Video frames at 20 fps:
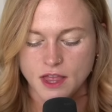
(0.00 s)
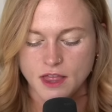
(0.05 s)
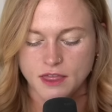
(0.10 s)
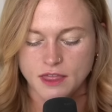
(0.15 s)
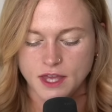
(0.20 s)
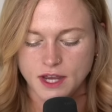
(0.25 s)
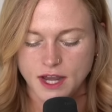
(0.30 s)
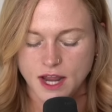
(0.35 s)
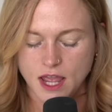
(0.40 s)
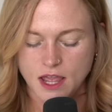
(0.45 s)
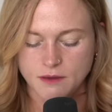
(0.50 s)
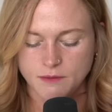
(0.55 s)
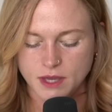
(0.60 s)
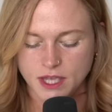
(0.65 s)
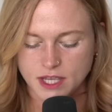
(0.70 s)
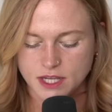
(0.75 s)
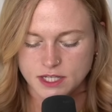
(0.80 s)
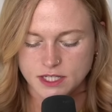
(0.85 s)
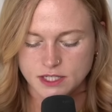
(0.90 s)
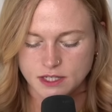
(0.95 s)
The name
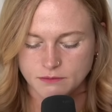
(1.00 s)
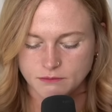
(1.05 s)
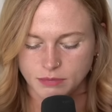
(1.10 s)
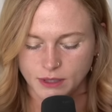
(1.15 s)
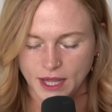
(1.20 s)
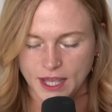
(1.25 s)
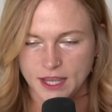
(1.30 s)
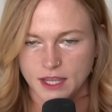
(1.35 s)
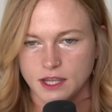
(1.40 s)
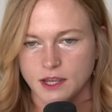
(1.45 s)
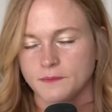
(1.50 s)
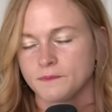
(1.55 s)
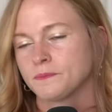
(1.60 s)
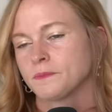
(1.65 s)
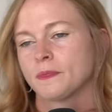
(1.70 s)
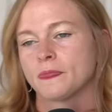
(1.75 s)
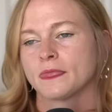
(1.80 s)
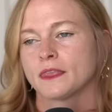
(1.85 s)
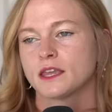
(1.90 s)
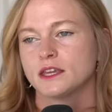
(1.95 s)
is blank.
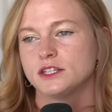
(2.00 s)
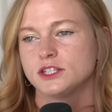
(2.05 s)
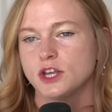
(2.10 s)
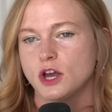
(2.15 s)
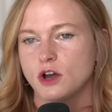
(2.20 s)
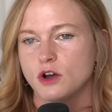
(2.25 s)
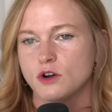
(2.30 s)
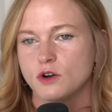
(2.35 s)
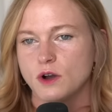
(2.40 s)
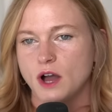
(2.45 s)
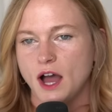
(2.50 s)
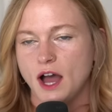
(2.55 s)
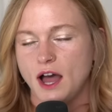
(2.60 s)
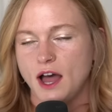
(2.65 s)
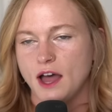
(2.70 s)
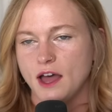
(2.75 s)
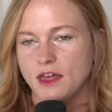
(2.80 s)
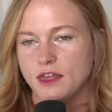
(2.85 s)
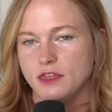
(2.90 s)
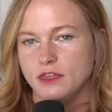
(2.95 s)
So
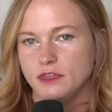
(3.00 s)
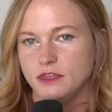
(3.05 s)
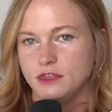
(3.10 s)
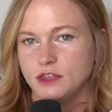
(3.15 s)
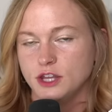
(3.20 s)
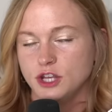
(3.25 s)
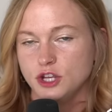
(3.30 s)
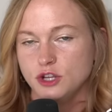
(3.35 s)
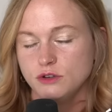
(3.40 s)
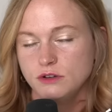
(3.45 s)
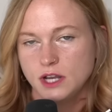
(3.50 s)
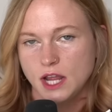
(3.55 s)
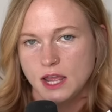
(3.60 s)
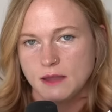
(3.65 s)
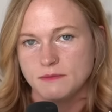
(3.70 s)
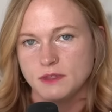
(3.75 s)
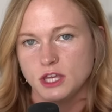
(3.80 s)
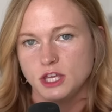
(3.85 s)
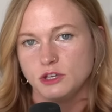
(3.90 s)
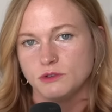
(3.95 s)
uh, the new
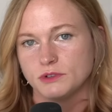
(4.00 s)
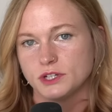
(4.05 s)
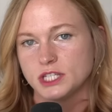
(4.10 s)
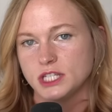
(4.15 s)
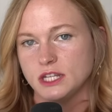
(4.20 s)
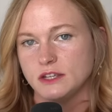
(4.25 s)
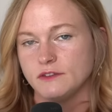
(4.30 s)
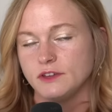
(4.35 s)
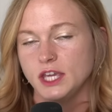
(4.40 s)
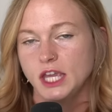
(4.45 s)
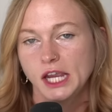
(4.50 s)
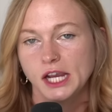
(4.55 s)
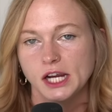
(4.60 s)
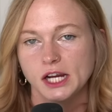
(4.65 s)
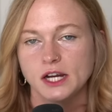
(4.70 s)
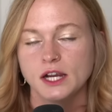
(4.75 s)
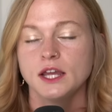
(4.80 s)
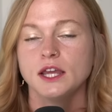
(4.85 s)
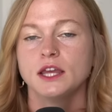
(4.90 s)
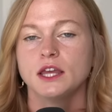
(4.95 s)
name that you receive
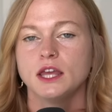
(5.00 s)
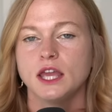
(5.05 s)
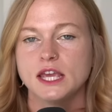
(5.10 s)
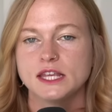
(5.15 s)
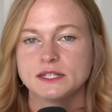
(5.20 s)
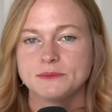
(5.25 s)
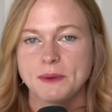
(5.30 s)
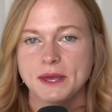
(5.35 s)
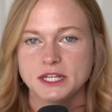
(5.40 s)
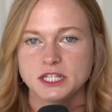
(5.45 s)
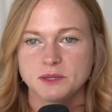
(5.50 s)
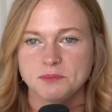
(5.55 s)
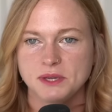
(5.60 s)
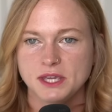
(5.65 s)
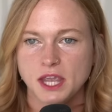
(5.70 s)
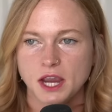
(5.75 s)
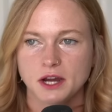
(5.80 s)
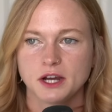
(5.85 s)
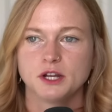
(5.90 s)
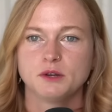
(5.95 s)
here is meant to be
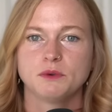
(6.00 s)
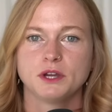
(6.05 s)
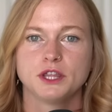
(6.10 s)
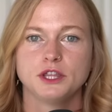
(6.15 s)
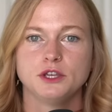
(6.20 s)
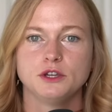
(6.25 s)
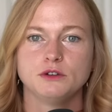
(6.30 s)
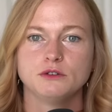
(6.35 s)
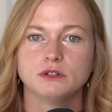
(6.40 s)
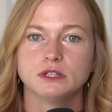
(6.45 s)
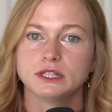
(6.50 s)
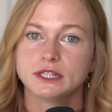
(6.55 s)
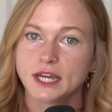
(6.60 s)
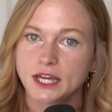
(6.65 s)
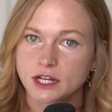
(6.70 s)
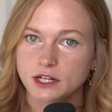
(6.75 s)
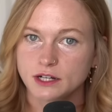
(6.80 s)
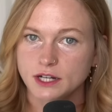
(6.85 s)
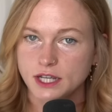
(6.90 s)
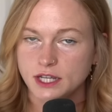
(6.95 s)
carried with you
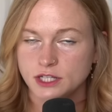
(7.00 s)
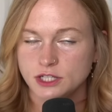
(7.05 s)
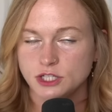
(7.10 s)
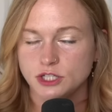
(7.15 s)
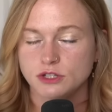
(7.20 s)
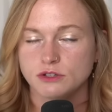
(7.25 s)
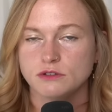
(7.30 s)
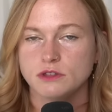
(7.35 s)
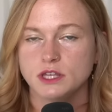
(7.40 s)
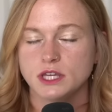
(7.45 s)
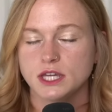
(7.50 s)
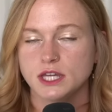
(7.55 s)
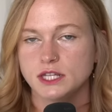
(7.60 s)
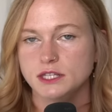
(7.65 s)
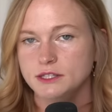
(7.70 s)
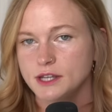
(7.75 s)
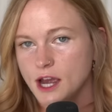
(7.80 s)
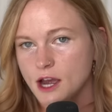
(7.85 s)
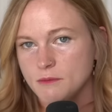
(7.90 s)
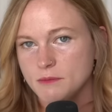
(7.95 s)
later into the
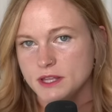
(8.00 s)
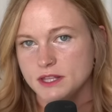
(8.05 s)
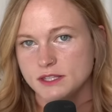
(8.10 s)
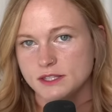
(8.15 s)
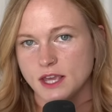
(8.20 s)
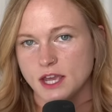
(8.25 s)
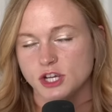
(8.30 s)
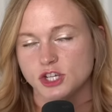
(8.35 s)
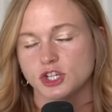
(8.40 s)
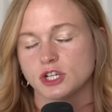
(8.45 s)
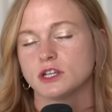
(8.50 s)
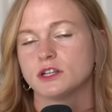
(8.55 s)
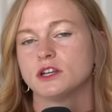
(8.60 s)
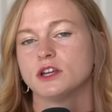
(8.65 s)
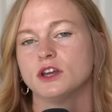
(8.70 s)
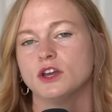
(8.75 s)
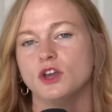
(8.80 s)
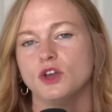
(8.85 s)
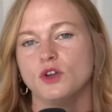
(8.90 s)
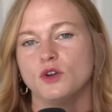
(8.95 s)
endowment
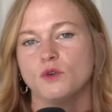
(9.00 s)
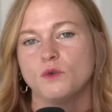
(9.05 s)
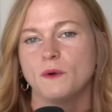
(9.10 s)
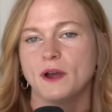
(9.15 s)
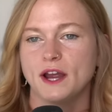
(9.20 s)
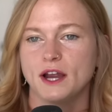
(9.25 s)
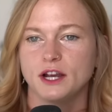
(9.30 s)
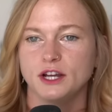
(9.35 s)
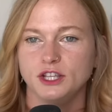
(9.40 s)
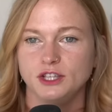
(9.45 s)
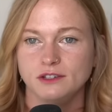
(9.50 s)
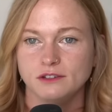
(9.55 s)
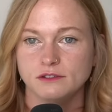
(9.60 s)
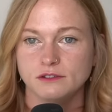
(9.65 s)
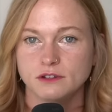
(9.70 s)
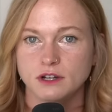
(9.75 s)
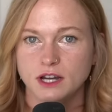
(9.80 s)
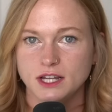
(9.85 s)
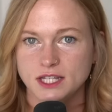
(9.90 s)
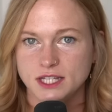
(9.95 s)
session, where
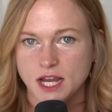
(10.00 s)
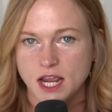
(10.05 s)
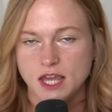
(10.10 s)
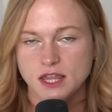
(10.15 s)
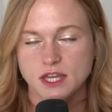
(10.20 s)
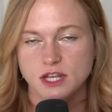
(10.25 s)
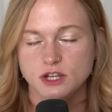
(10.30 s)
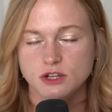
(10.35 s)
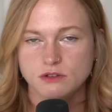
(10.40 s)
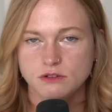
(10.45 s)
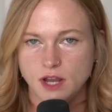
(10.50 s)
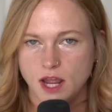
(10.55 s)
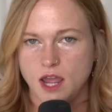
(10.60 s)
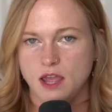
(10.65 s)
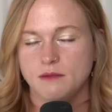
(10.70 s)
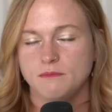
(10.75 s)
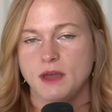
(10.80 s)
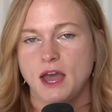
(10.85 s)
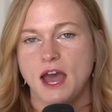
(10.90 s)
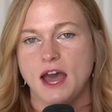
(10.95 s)
you say the new
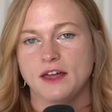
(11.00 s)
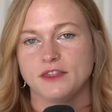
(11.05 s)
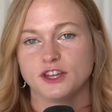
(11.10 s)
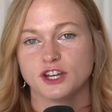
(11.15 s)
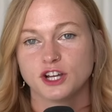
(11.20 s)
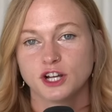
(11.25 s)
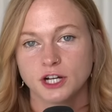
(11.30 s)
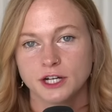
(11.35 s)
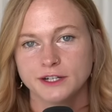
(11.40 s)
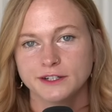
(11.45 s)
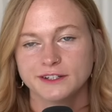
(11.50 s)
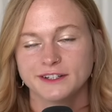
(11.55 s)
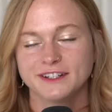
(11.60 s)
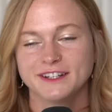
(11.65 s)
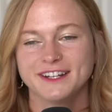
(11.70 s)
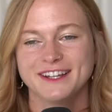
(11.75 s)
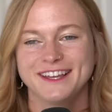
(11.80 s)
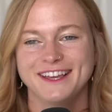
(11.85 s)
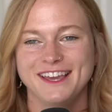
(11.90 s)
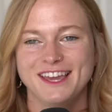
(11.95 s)
name at the
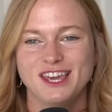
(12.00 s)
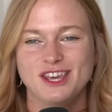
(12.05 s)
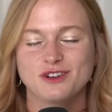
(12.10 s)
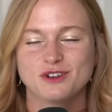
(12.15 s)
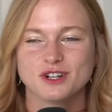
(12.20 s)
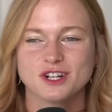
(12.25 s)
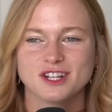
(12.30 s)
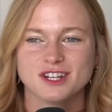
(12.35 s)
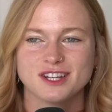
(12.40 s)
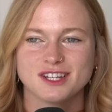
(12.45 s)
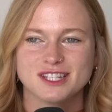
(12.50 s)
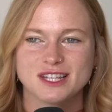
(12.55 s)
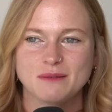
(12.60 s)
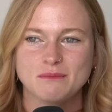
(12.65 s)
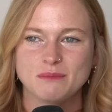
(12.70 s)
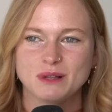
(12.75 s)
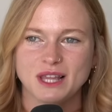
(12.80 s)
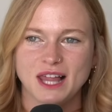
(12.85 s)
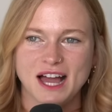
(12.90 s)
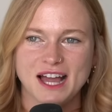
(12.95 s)
curtain in order to
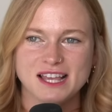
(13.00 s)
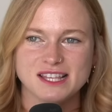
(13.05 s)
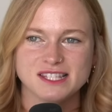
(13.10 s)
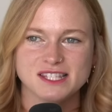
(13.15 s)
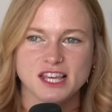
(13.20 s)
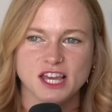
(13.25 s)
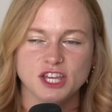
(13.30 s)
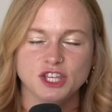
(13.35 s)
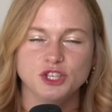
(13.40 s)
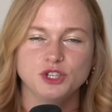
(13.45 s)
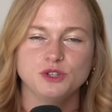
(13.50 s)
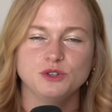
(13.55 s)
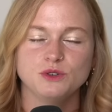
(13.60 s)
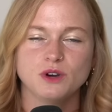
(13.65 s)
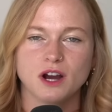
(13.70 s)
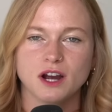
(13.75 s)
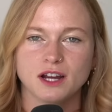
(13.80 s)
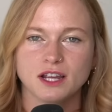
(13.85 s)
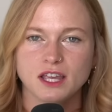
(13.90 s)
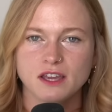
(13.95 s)
symbolize that you
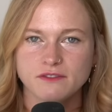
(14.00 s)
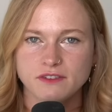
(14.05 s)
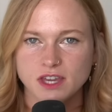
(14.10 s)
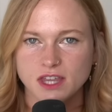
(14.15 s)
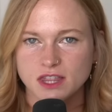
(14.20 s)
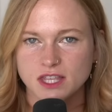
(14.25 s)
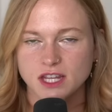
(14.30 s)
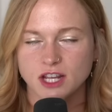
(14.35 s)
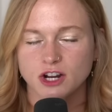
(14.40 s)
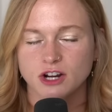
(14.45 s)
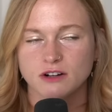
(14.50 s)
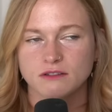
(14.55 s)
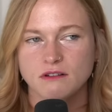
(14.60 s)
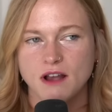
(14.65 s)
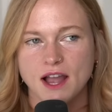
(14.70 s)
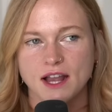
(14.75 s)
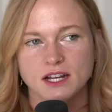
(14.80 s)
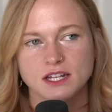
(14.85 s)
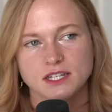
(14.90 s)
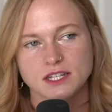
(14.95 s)
are giving the
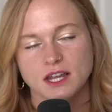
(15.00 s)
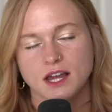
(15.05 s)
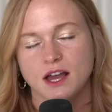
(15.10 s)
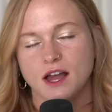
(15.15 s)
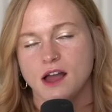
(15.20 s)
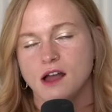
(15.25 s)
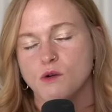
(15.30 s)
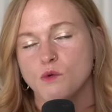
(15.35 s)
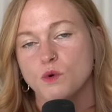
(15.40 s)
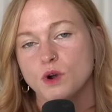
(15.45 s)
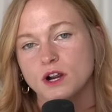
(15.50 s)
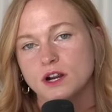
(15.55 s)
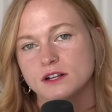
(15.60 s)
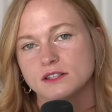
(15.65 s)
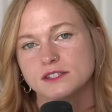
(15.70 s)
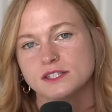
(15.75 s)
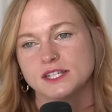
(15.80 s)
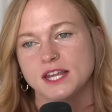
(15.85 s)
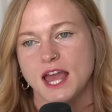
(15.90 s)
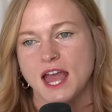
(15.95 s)
correct uh,
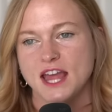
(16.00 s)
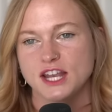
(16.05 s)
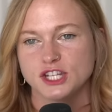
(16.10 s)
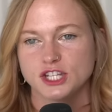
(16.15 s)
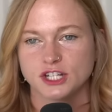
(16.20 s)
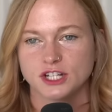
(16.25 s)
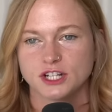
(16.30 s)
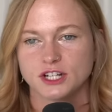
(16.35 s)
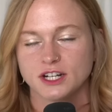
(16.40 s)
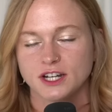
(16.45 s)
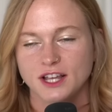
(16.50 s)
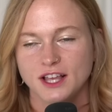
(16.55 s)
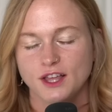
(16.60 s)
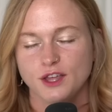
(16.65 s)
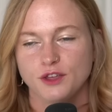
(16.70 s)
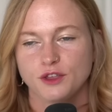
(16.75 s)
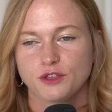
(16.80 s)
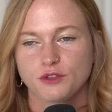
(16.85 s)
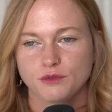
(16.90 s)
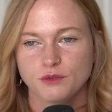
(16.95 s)
words to enter
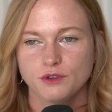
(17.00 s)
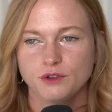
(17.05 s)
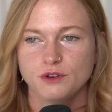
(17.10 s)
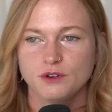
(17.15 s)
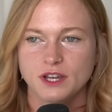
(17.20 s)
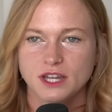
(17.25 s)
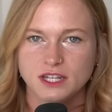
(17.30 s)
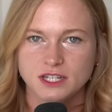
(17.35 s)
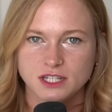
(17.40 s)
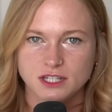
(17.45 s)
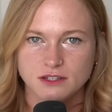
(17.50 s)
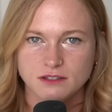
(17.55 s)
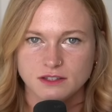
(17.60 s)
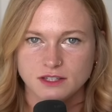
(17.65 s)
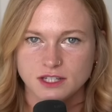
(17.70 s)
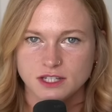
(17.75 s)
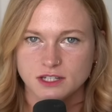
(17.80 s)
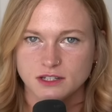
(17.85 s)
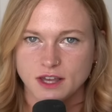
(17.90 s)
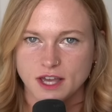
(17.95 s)
through into
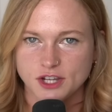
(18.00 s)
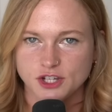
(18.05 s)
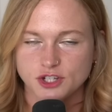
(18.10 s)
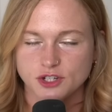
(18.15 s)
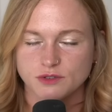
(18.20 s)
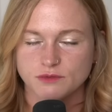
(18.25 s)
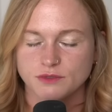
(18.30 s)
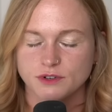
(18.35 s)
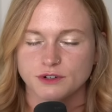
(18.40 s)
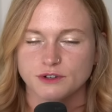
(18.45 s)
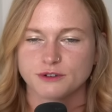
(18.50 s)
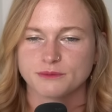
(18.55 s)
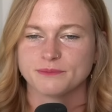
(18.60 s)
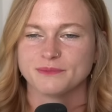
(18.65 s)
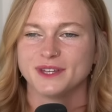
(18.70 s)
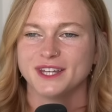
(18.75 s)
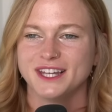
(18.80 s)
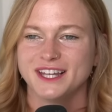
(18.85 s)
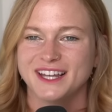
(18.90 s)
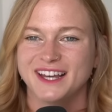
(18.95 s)
the celestial room.